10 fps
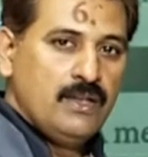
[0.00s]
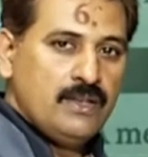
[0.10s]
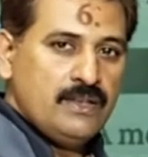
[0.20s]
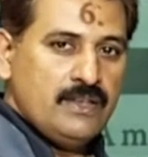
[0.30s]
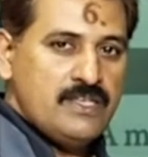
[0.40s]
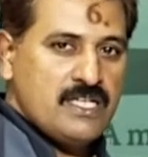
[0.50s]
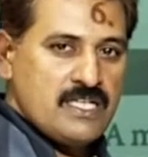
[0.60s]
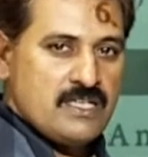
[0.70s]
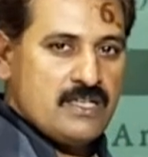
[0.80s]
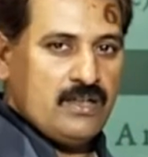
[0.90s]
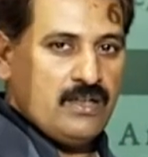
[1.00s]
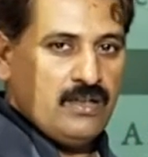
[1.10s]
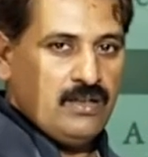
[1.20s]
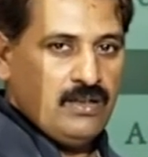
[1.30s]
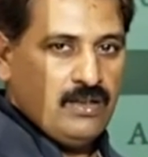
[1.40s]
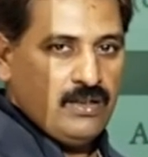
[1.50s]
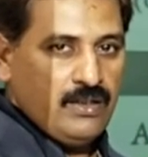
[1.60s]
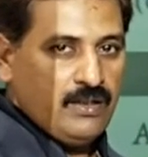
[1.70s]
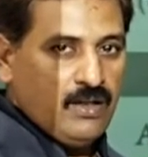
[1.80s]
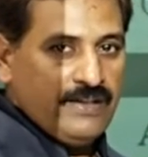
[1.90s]
He just
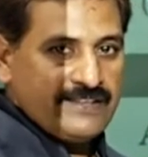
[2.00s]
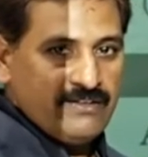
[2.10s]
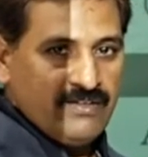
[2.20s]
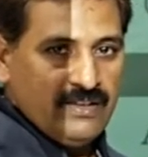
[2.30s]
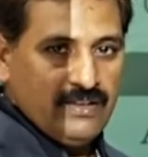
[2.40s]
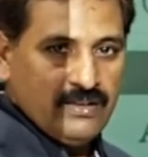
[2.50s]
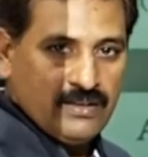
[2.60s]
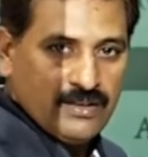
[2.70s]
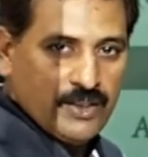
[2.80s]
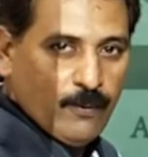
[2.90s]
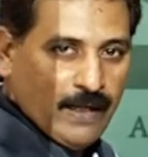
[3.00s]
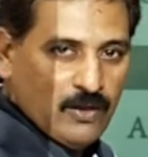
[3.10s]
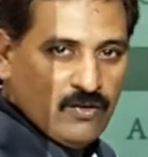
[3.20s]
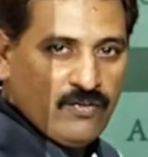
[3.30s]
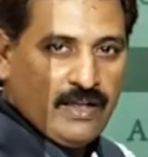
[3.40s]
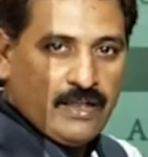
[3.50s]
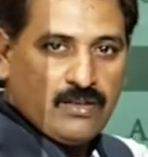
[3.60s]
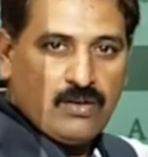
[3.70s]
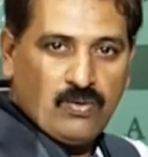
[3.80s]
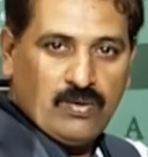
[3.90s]
did not discover the value of
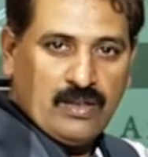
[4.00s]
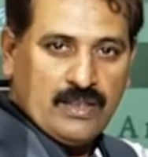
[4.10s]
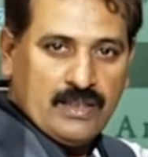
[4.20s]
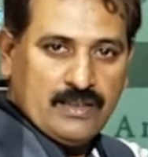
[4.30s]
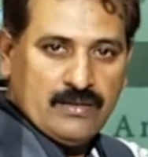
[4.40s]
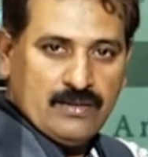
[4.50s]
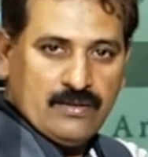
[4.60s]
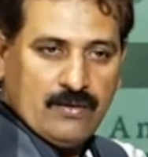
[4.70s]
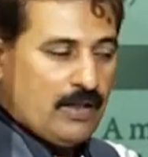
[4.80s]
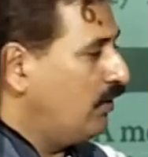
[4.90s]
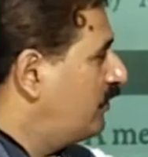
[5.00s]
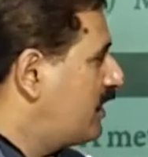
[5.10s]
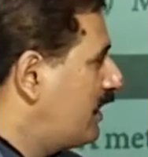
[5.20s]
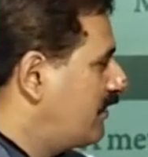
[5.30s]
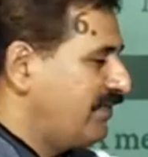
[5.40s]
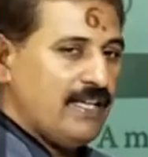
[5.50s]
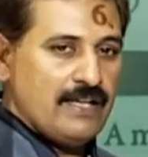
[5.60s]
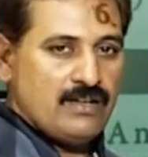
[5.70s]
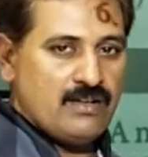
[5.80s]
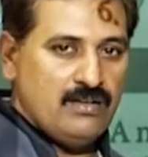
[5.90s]
electron only, value of charge of an
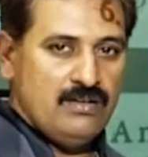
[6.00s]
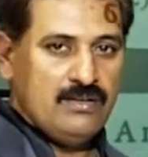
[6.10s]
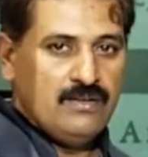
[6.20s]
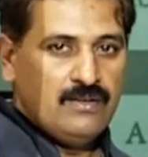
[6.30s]
electron,